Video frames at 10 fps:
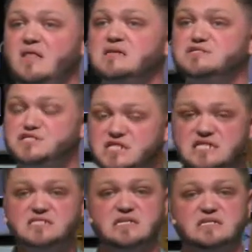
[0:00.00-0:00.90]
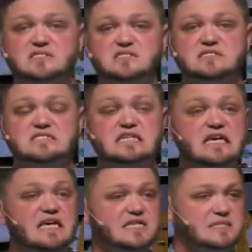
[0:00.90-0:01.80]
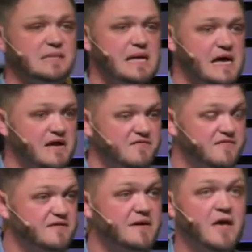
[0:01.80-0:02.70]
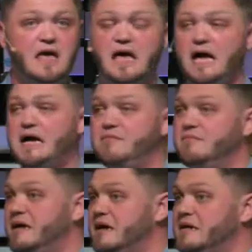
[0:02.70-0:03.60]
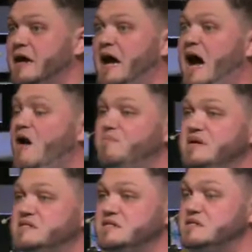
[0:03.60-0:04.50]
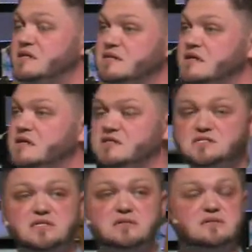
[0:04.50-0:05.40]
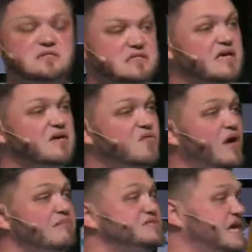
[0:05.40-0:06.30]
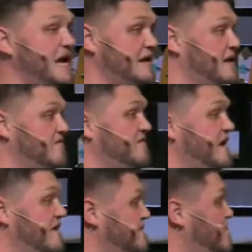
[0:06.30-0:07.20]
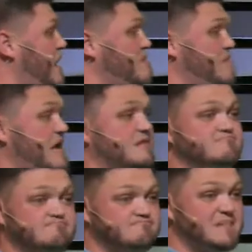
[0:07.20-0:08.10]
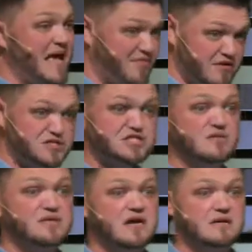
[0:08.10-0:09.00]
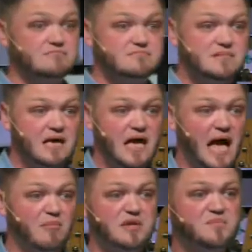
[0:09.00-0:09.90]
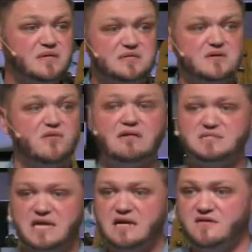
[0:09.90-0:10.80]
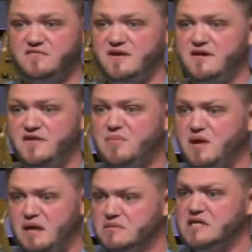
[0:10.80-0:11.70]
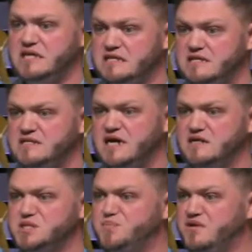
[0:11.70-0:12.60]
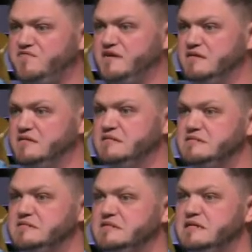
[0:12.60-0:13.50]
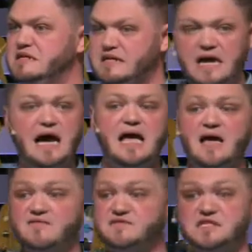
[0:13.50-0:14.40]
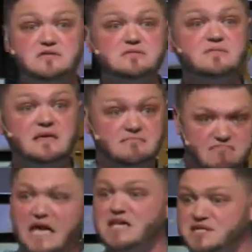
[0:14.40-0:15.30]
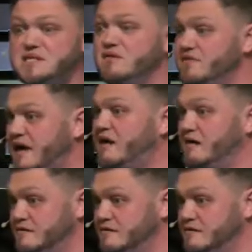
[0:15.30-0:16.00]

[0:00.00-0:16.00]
Jesus is alive. Um, I've been to the to the gravesite of, of great men and they're still there. How many have been to the gravesite of, of Abraham Lincoln down in Springfield? Yeah, I have too. He's still there.